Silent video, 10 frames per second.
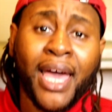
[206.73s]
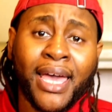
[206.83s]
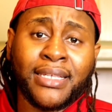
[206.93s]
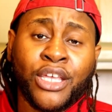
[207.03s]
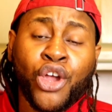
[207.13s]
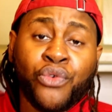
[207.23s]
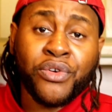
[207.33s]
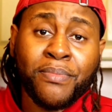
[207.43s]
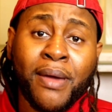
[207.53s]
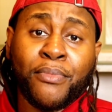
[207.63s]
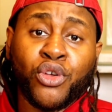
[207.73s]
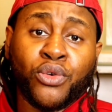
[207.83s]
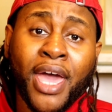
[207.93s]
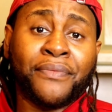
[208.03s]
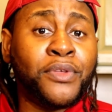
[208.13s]
guys, remember
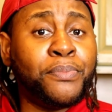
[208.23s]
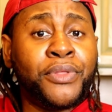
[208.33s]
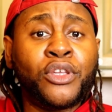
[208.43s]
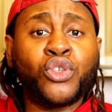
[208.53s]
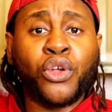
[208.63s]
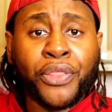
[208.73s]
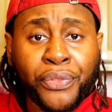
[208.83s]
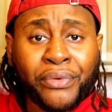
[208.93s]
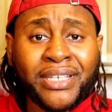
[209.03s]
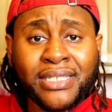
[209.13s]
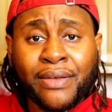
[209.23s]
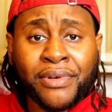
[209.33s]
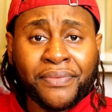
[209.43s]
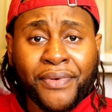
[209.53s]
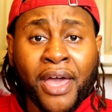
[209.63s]
you have to put this on
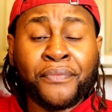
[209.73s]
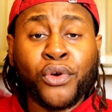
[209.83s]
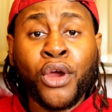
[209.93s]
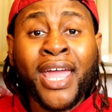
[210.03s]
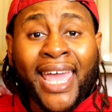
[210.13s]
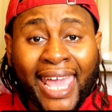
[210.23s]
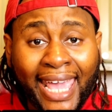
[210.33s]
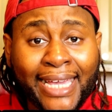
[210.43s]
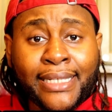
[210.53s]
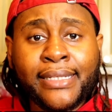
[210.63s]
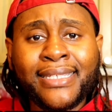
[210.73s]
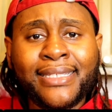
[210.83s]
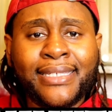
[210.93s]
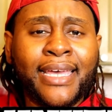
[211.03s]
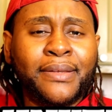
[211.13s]
375 for 8 to
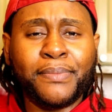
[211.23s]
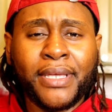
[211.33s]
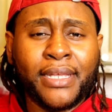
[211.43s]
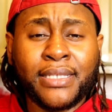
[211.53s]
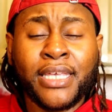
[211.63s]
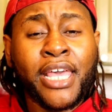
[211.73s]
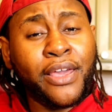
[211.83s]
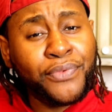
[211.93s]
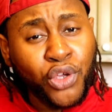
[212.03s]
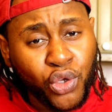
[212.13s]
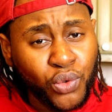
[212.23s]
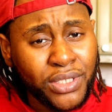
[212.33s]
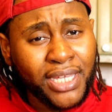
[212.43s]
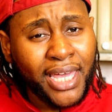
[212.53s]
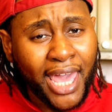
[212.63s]
10 minutes. If you're
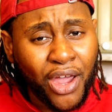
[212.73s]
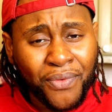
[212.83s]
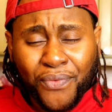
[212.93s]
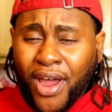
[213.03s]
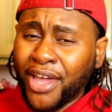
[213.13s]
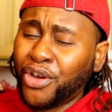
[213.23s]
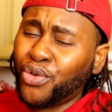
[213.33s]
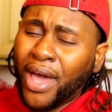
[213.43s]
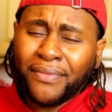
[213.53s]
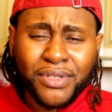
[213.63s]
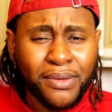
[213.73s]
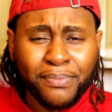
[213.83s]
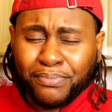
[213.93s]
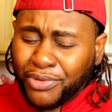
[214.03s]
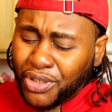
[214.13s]
using an air fryer, you have to
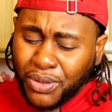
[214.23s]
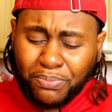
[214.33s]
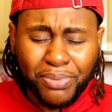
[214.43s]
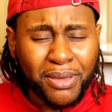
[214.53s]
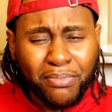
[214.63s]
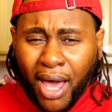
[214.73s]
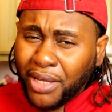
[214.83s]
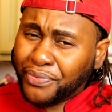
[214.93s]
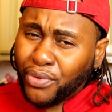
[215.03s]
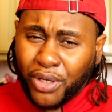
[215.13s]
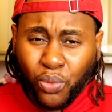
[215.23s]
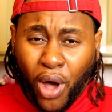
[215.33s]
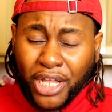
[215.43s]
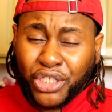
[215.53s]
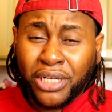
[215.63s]
just be mindful and
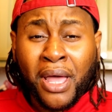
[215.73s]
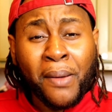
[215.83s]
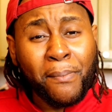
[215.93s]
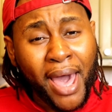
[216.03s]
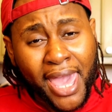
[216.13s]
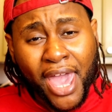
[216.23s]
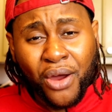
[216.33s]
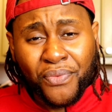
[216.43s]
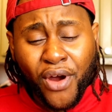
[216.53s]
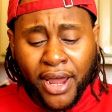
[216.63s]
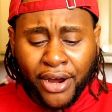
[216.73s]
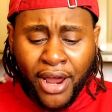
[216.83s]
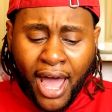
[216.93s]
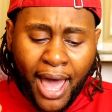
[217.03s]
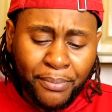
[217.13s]
watch it. My air fryer,
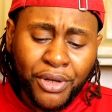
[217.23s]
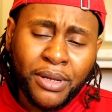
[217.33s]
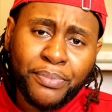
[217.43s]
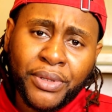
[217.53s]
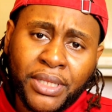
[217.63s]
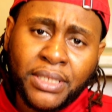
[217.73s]
I'm gonna put